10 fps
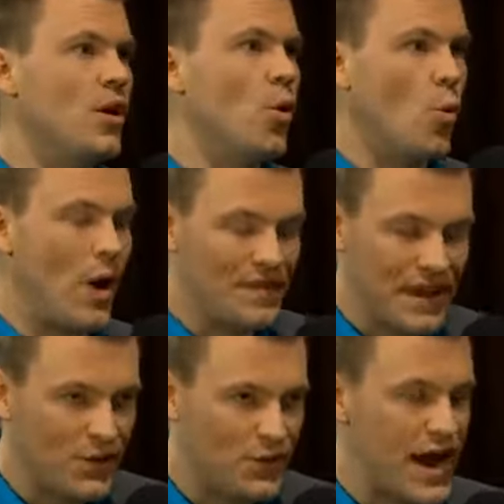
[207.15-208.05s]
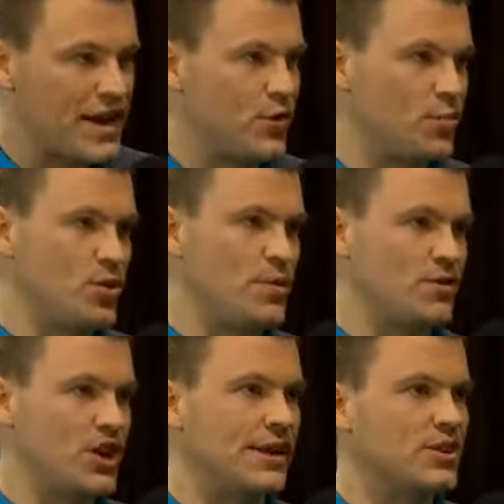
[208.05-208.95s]
When they invaded for blue buff
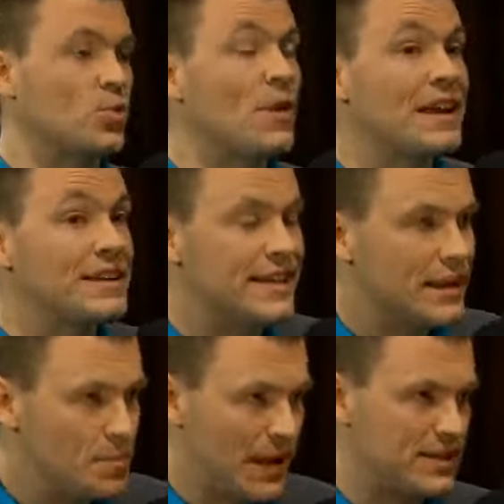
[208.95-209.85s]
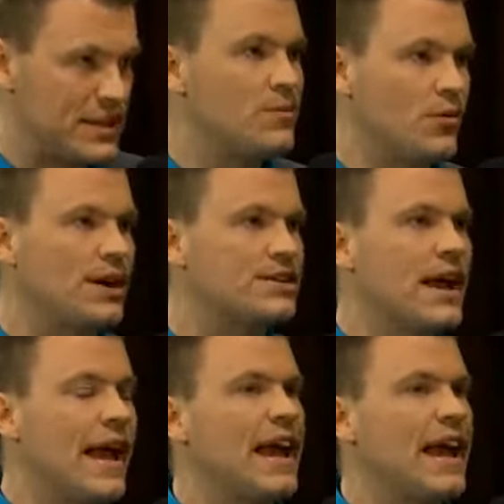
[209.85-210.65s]
challenges, when they did pick team fights,